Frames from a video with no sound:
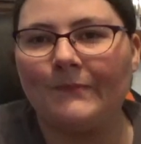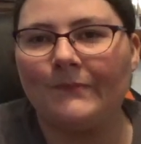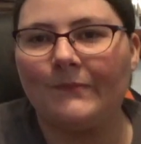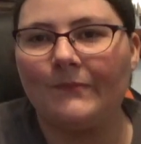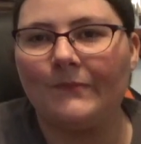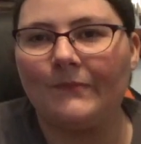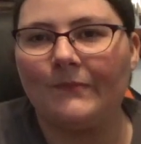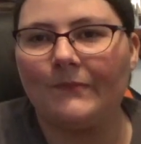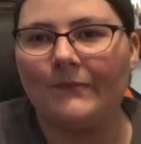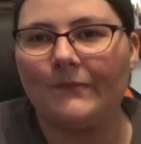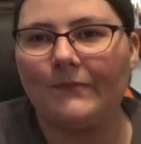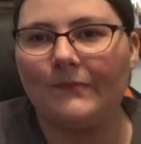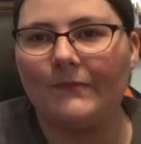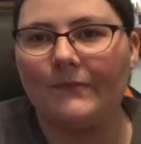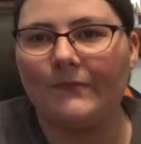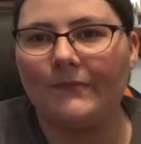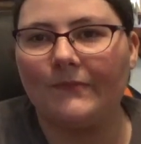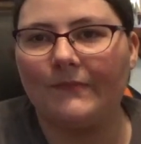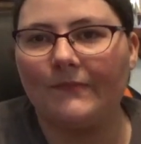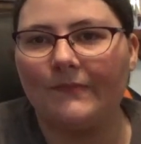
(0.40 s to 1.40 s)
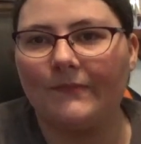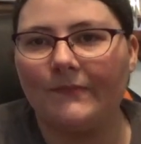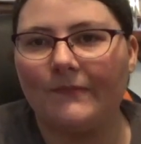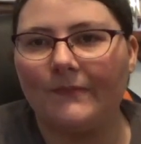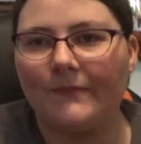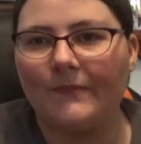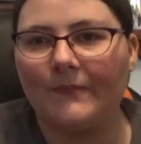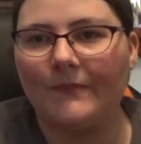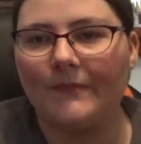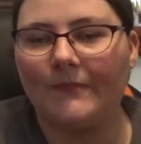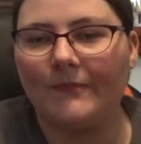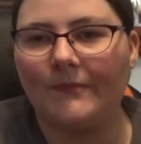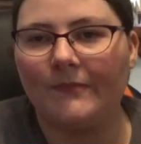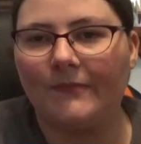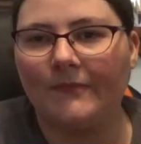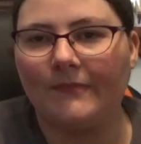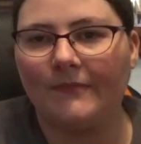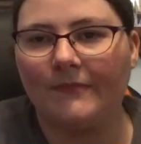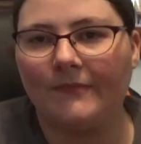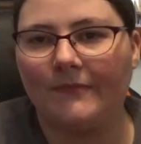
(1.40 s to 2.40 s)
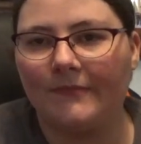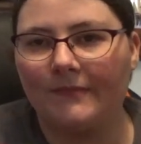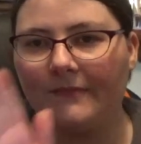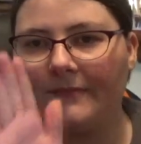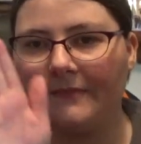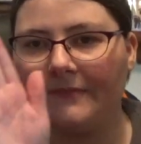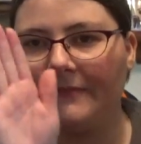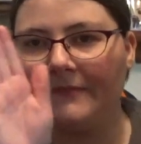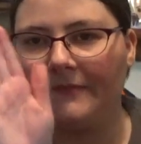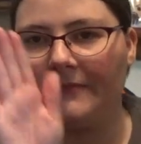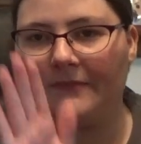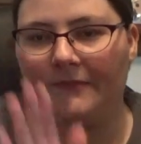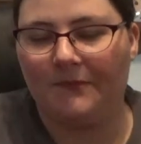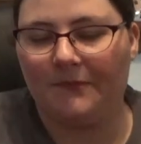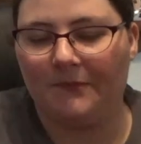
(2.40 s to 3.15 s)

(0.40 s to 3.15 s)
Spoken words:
(silent)